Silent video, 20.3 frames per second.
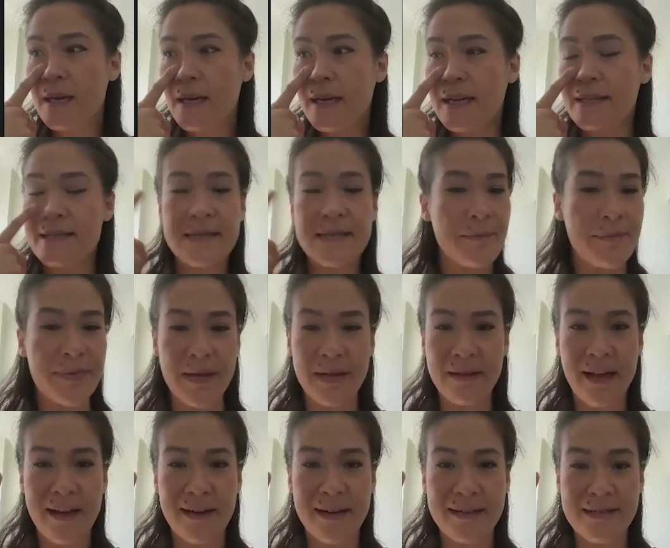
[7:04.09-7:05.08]
it's something
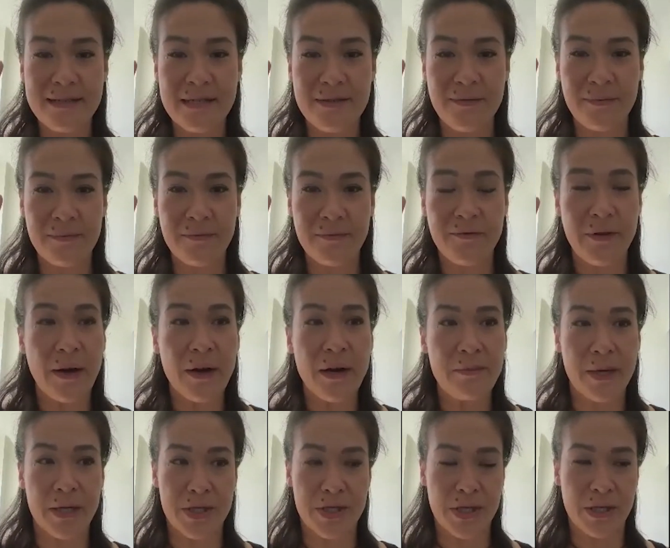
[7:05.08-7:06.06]
that is very
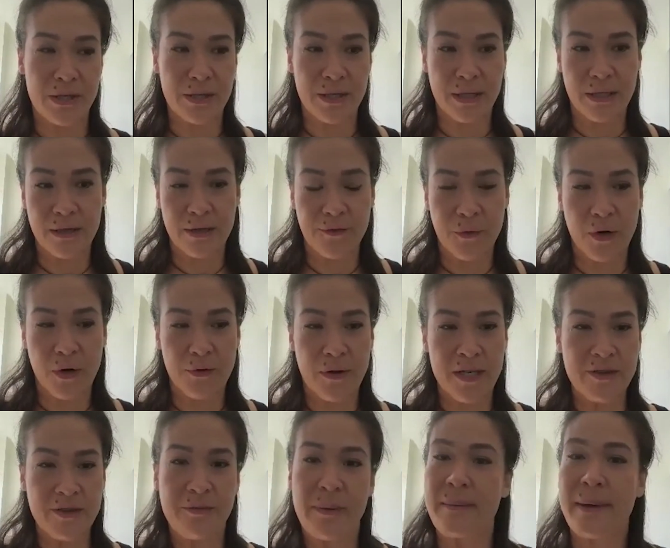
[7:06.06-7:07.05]
much in the
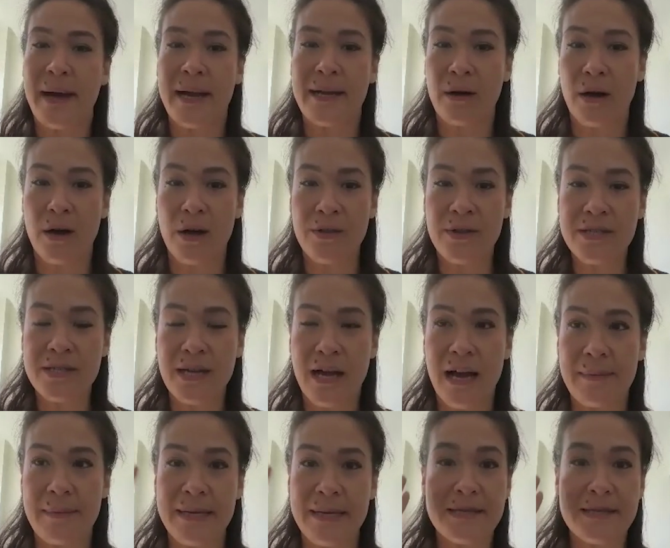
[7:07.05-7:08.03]
forefront of my mind all the
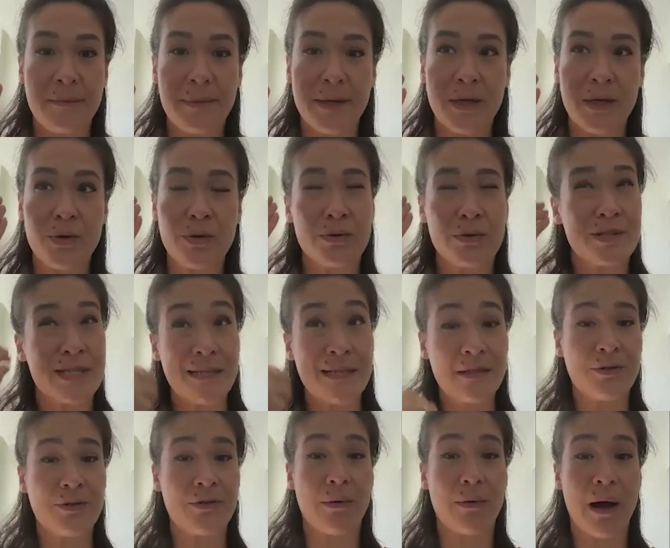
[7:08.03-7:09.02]
time, as somebody who
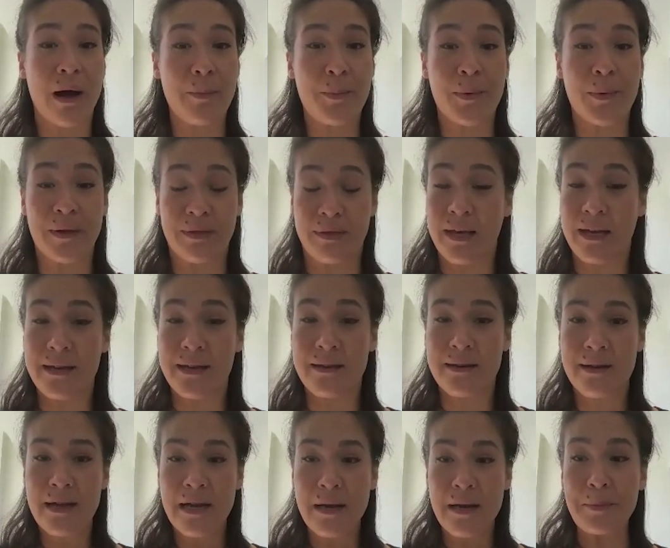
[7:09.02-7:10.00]
didn't grow up with it,
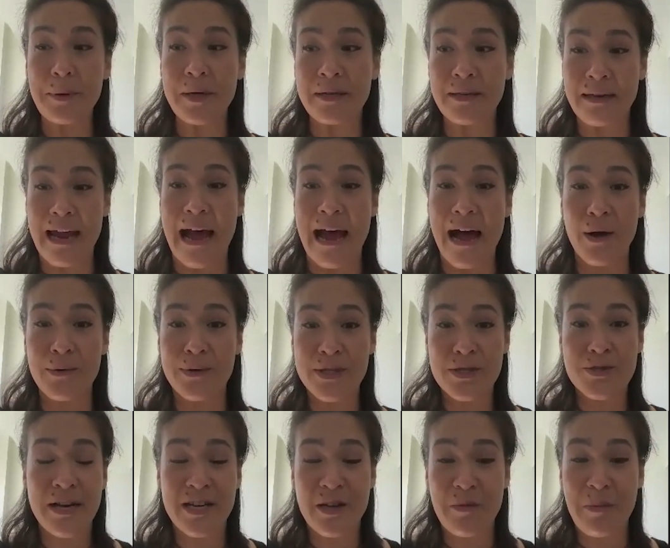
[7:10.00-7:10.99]
but now is
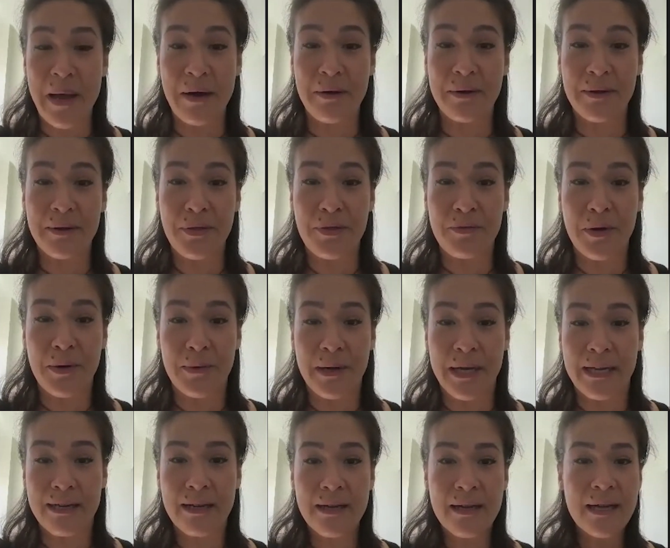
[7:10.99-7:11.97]
trying to parent through
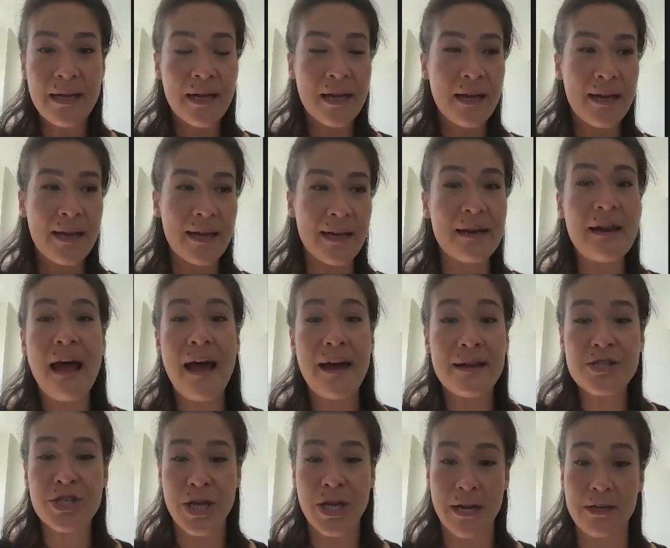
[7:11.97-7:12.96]
it. It
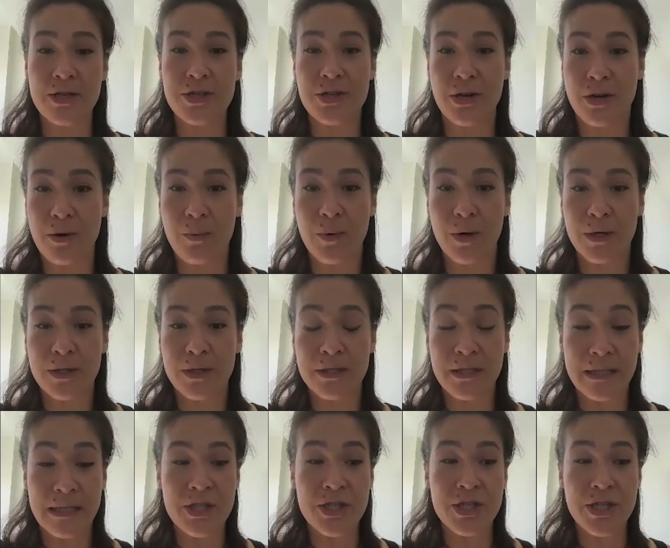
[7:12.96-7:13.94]
has changed our world,
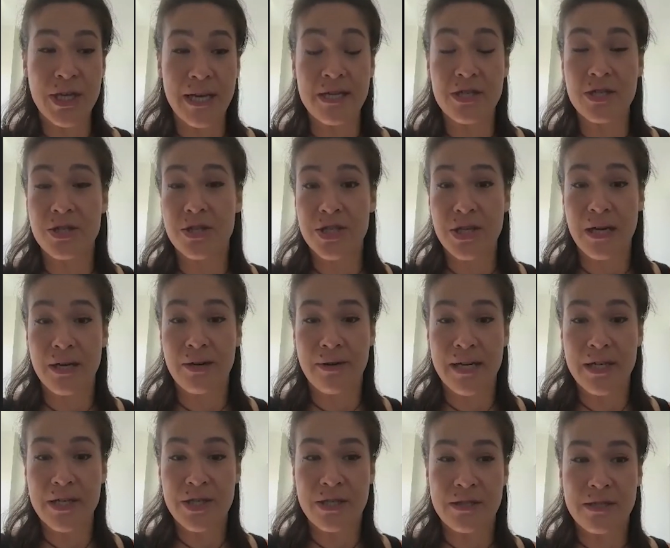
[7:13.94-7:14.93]
and it's changed the
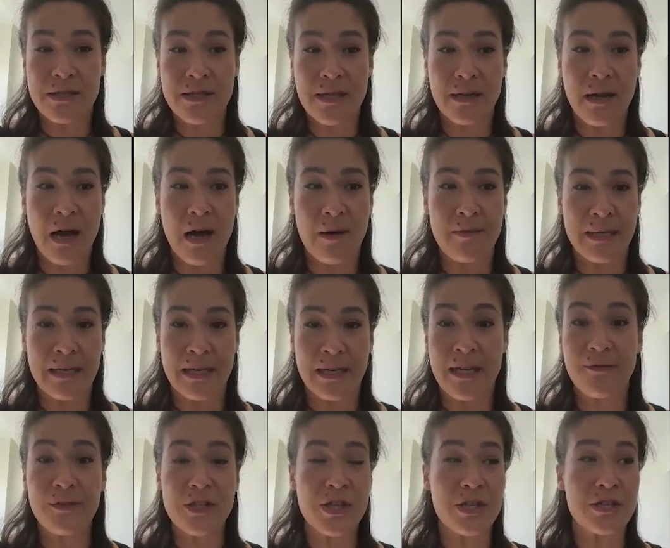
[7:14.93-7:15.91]
generations that come, and
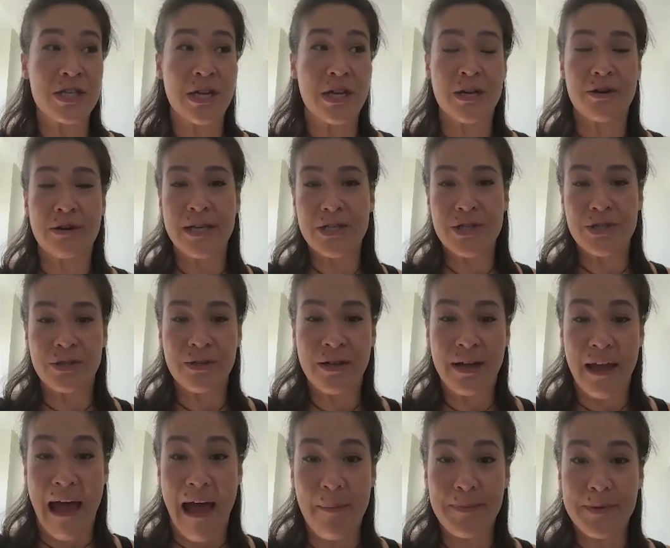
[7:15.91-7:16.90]
even the generational
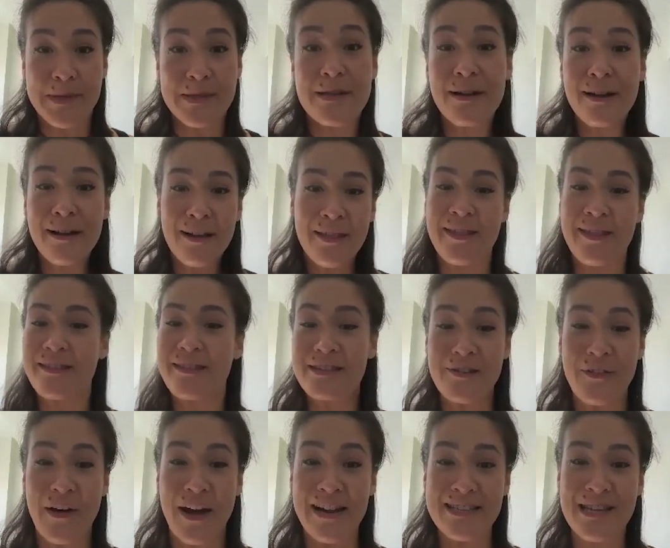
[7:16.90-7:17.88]
gaps and
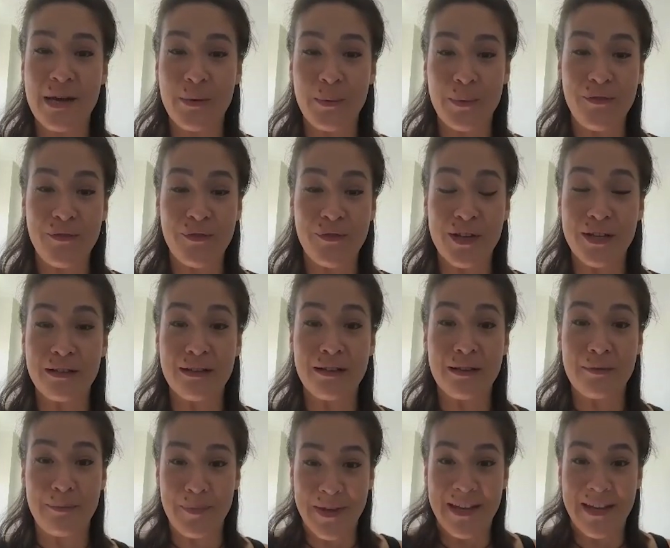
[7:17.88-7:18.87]
divides that we
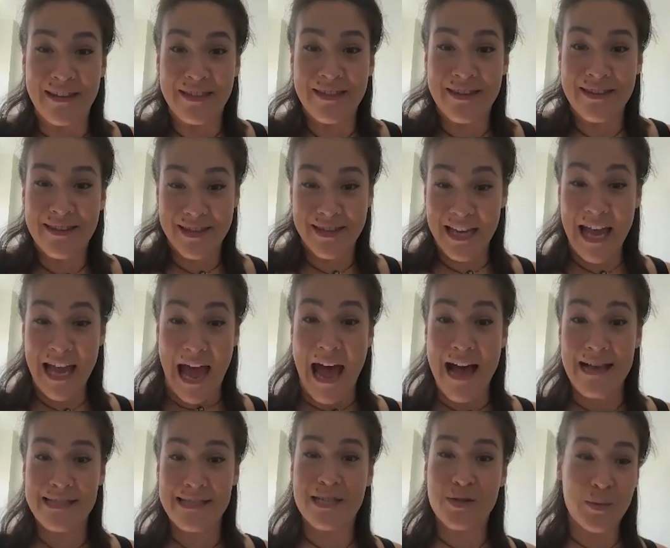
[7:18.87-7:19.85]
feel in the
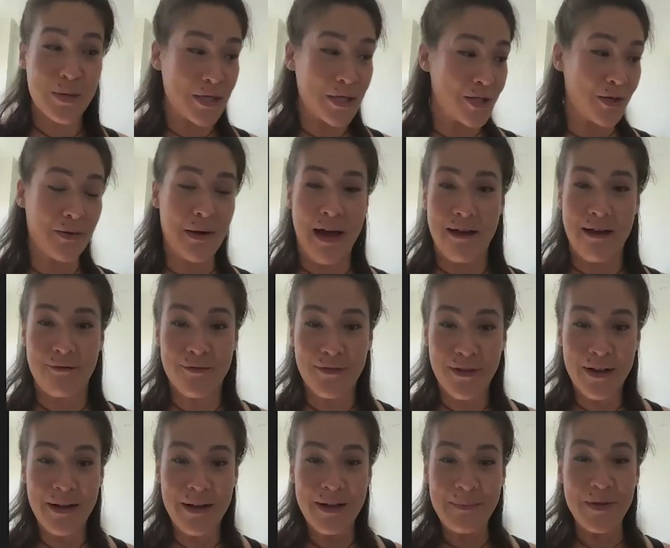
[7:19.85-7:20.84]
cast, because we do have,
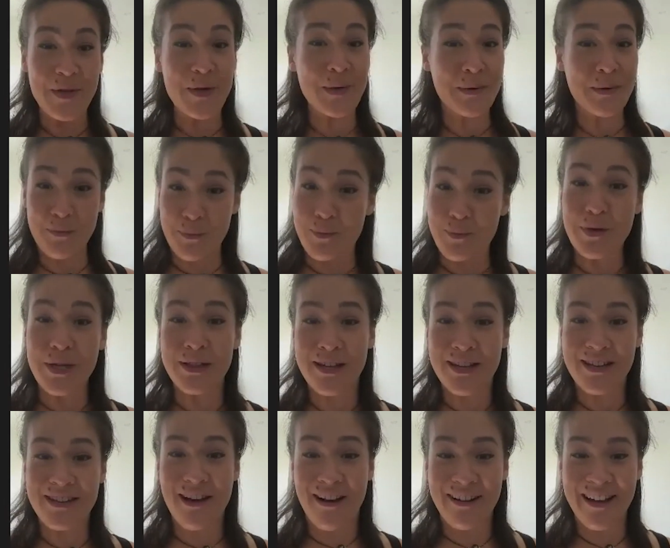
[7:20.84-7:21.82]
you know, we have really
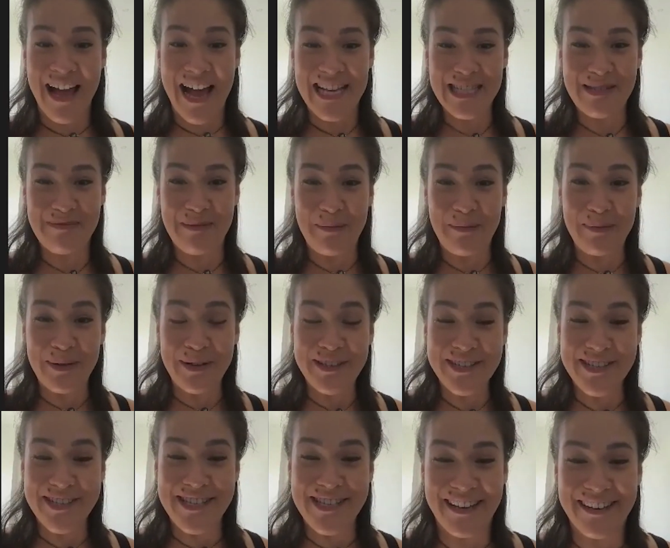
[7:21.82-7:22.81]
young cast
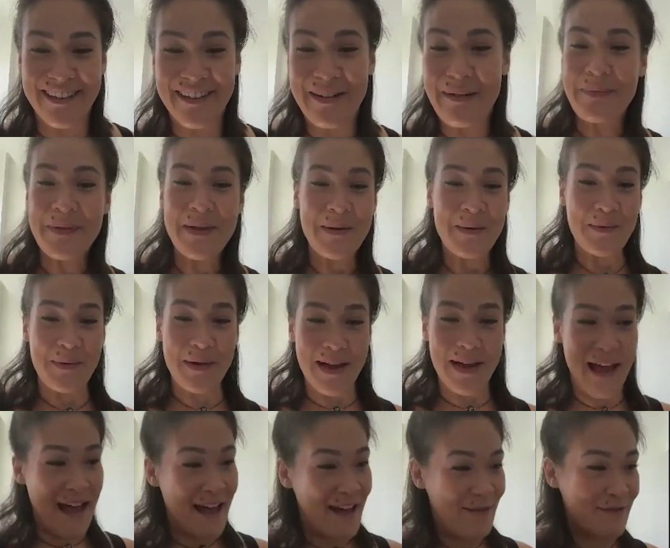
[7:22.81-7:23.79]
members, and we
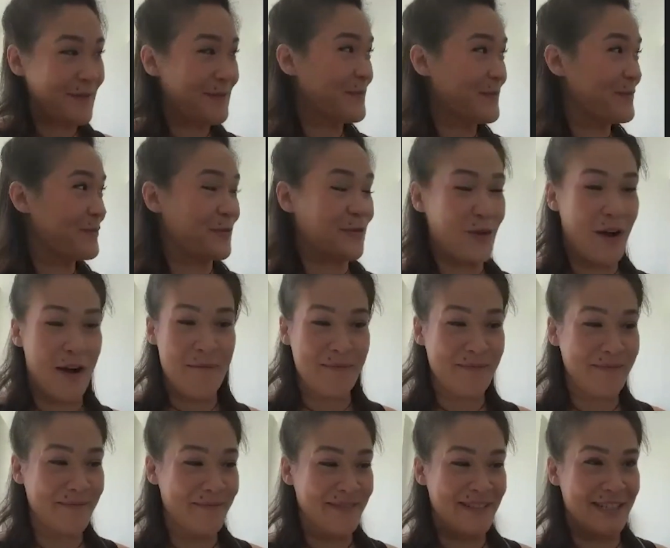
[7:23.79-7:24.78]
have
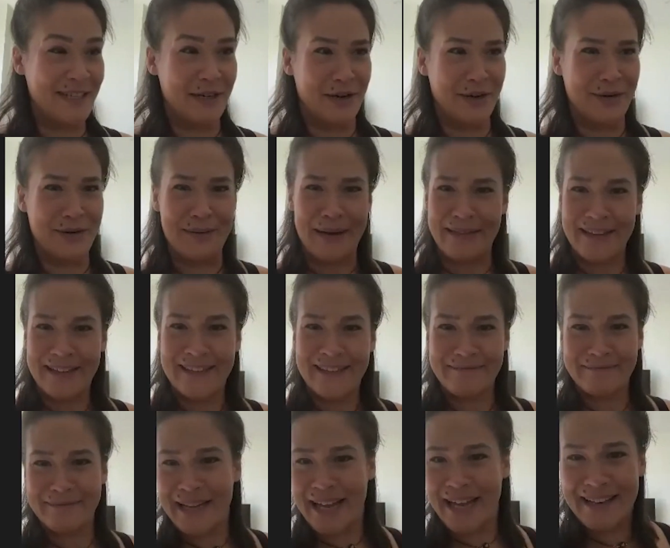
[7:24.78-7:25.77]
from, you know, I think
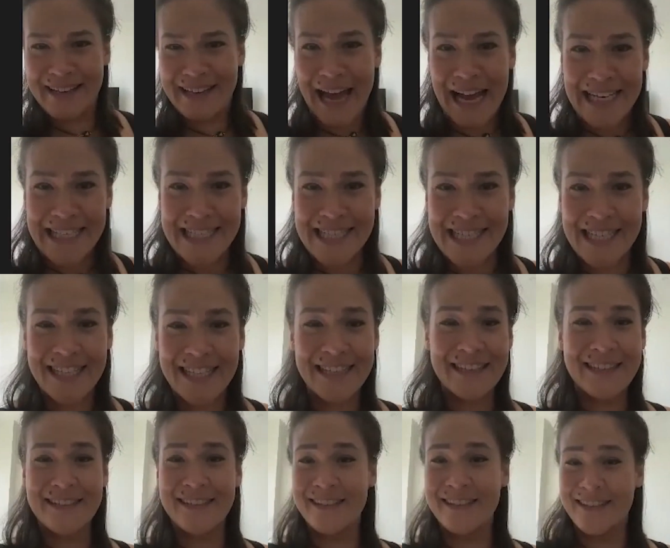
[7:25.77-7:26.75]
19